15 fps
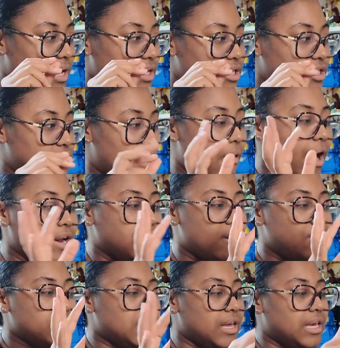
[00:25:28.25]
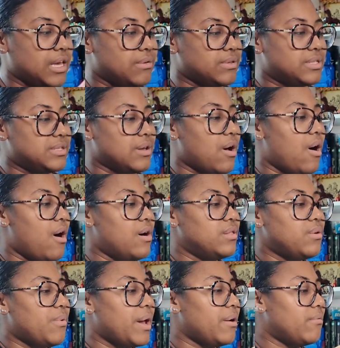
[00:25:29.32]
So I don't think it's all the
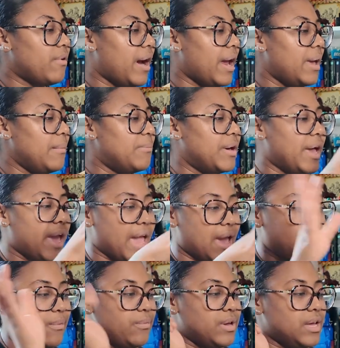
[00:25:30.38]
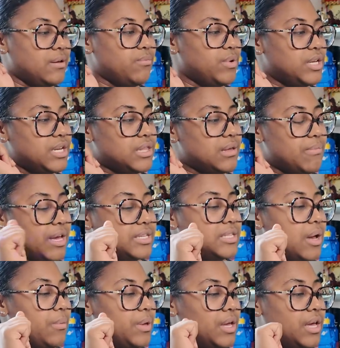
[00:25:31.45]
way right, but hey, we did the best
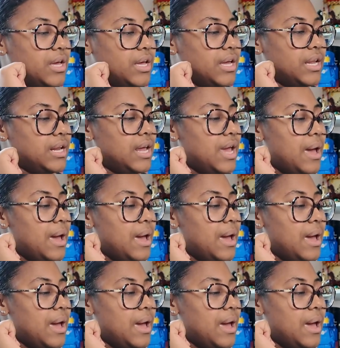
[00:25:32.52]
that we could.